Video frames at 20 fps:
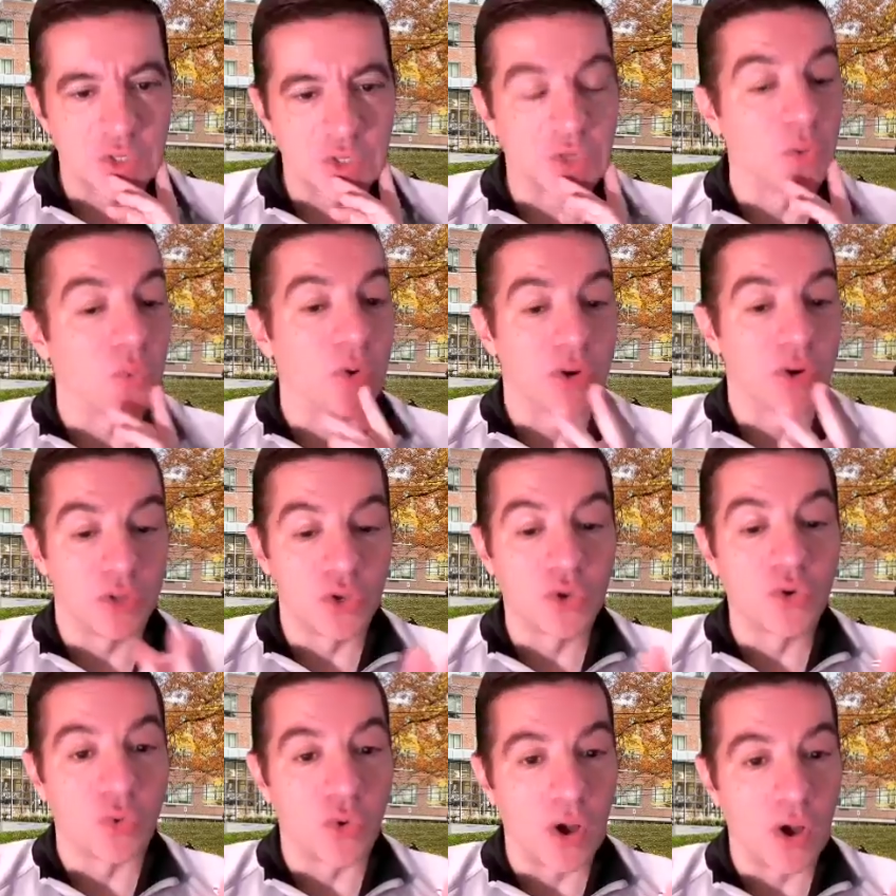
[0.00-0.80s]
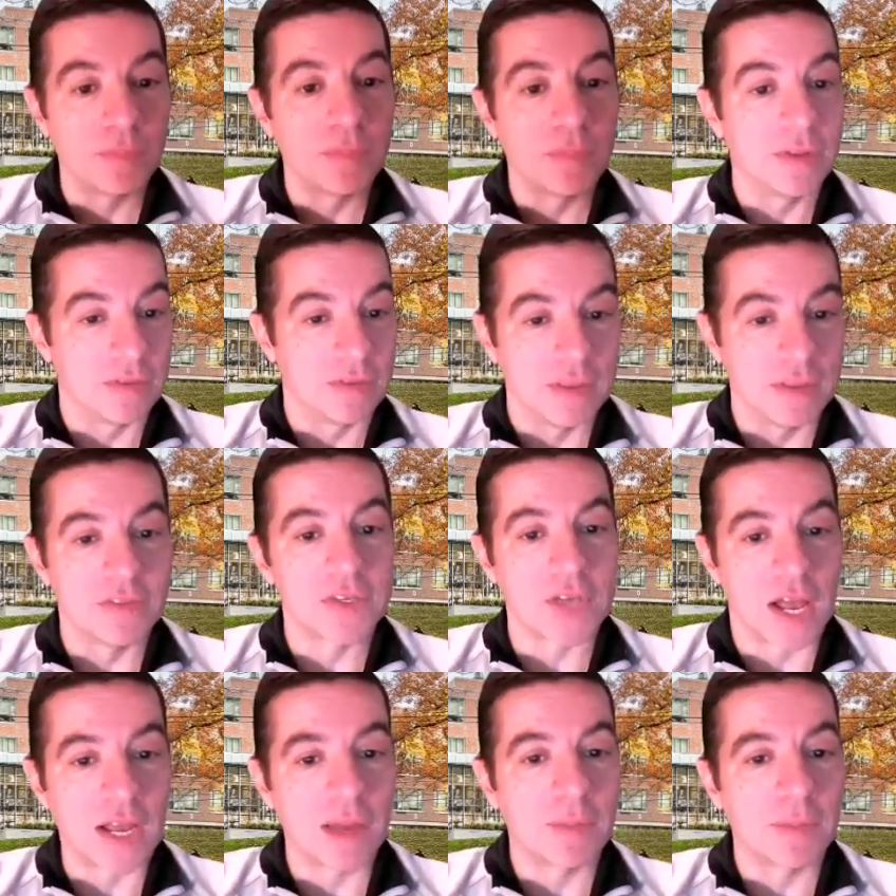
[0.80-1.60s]
so where you grew up and
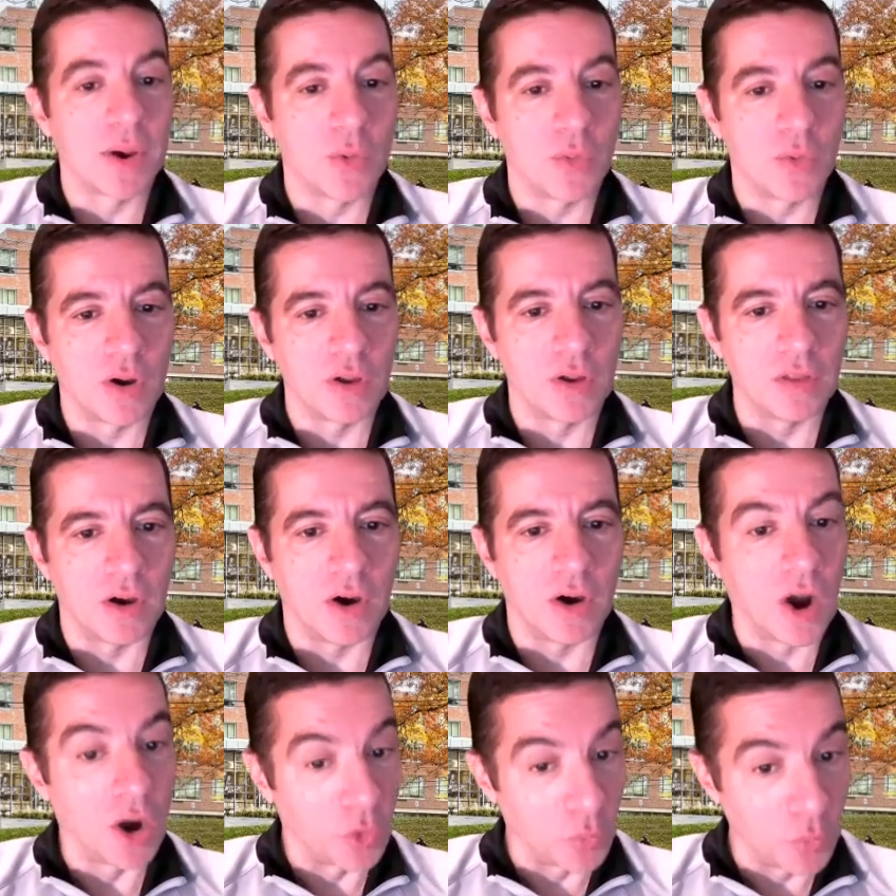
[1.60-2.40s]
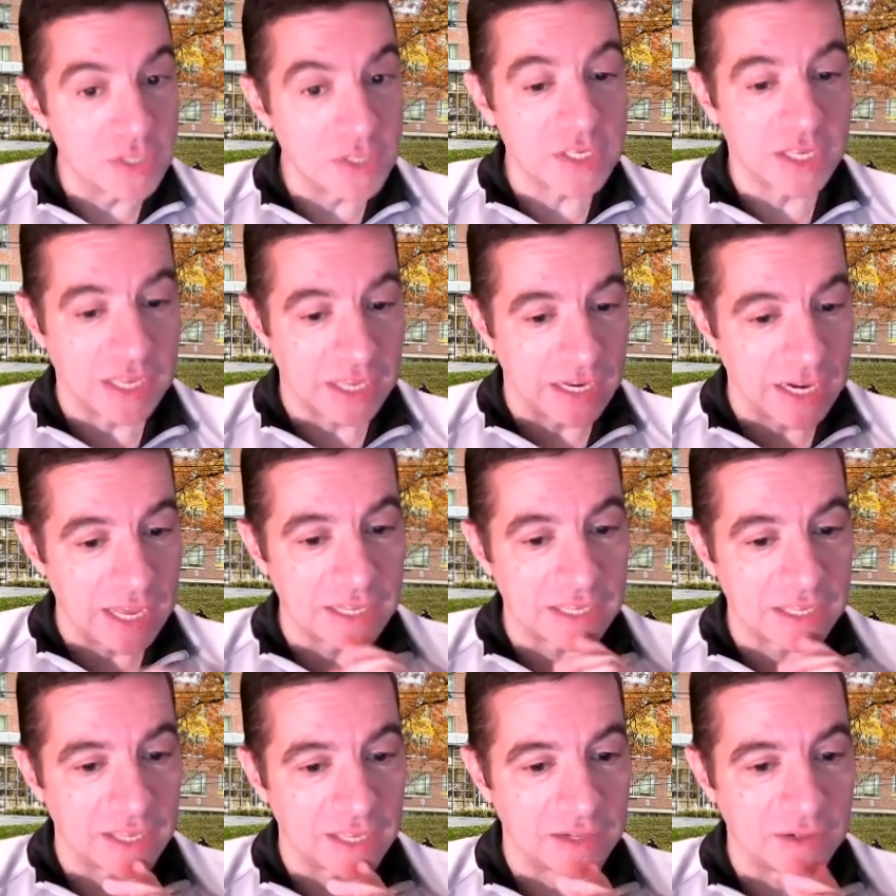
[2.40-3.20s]
talk about Harwinton,
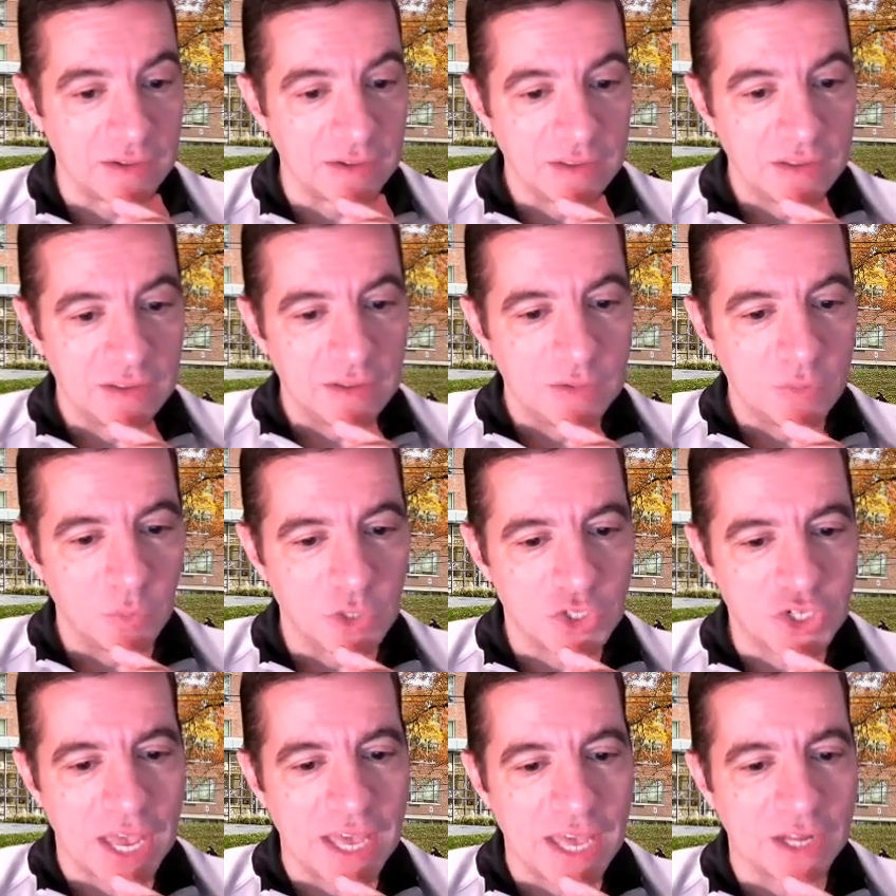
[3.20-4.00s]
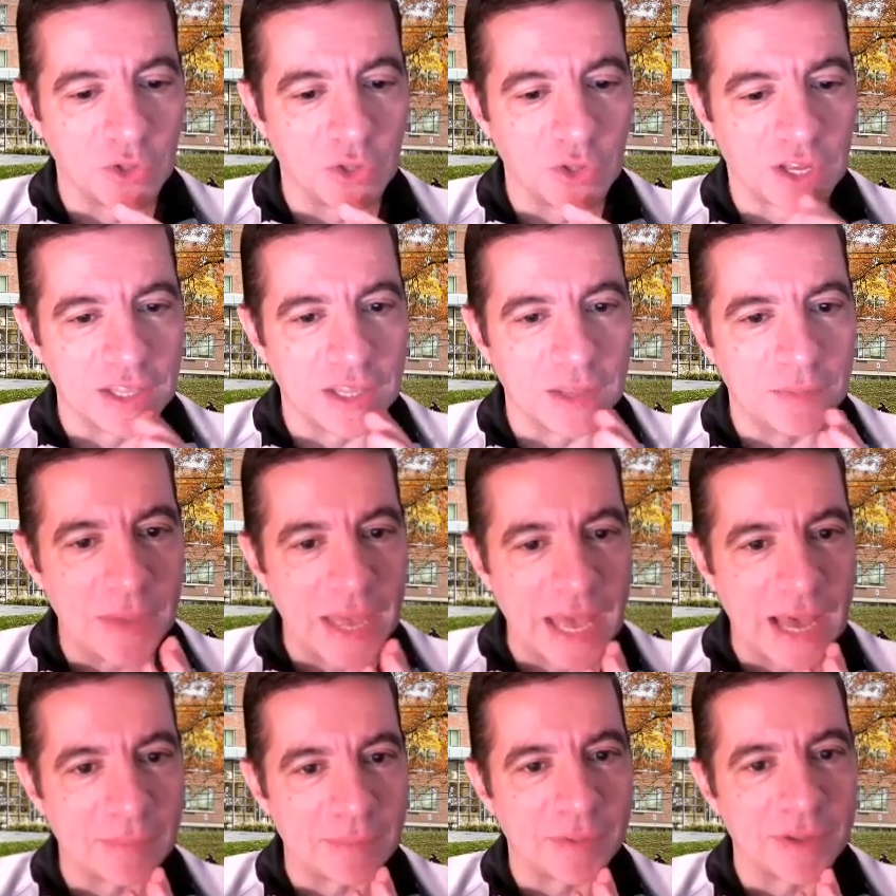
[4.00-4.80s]
Connecticut, which I had to look on the
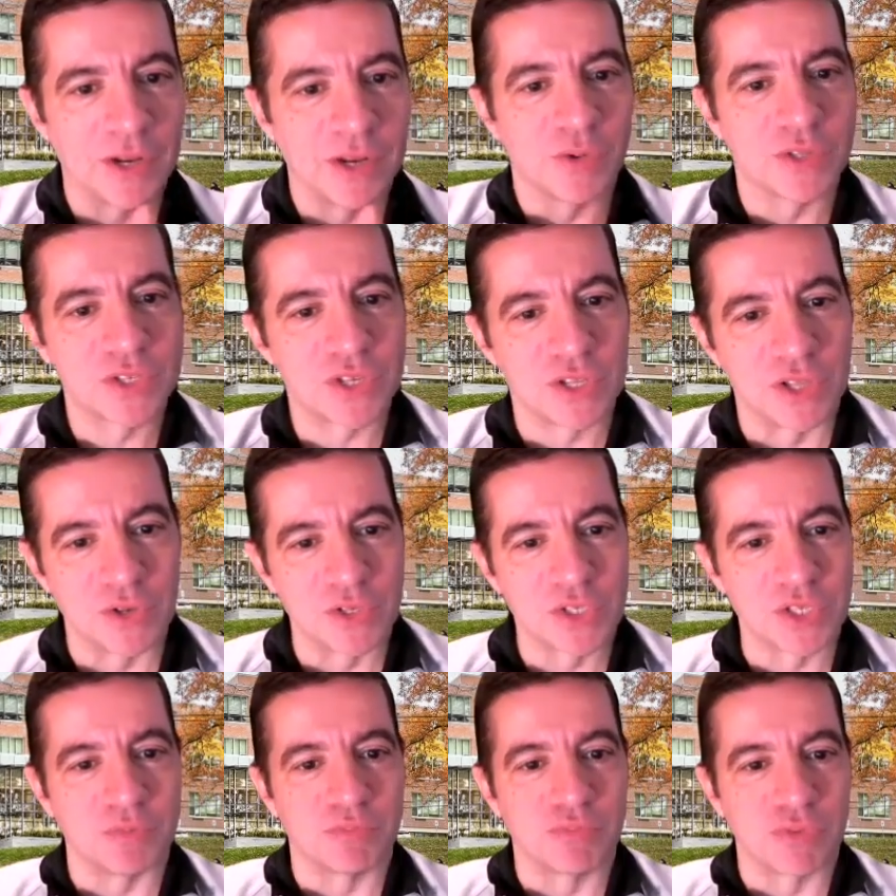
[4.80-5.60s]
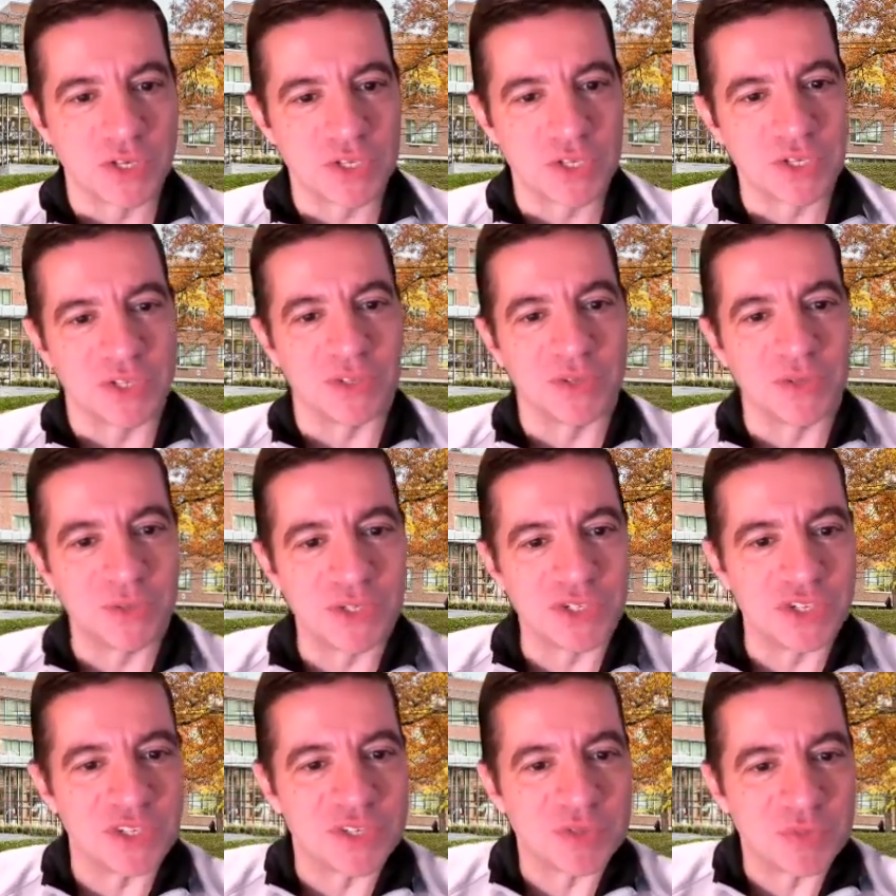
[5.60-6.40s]
map. I know it's close to Bristol,
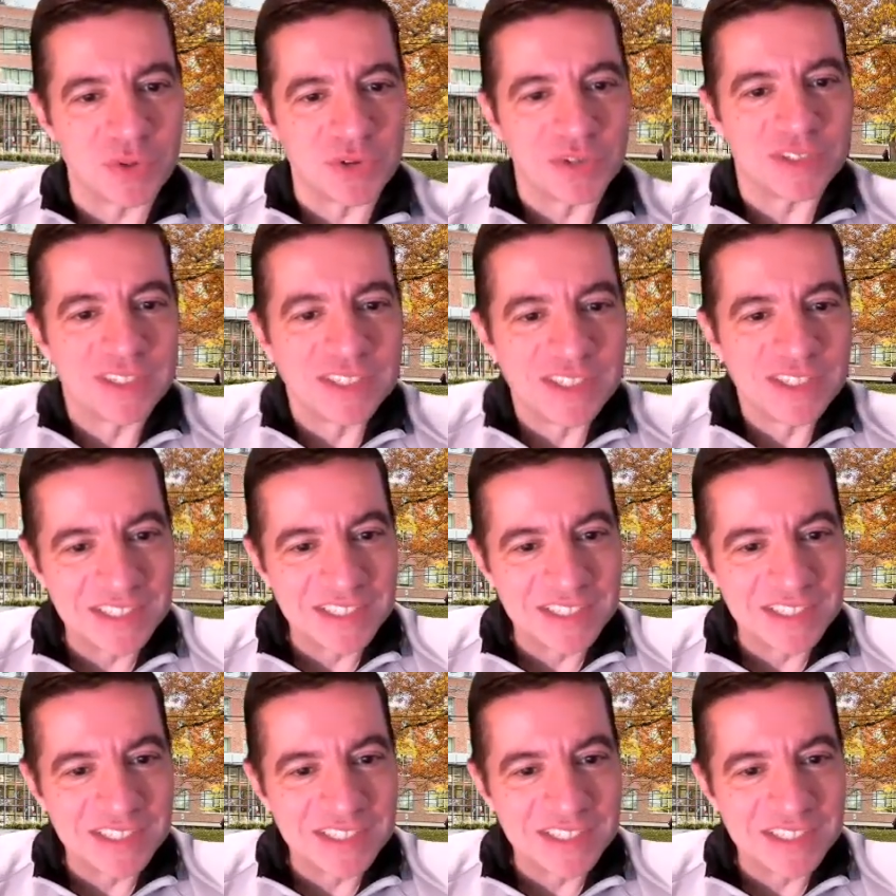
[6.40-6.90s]
which is where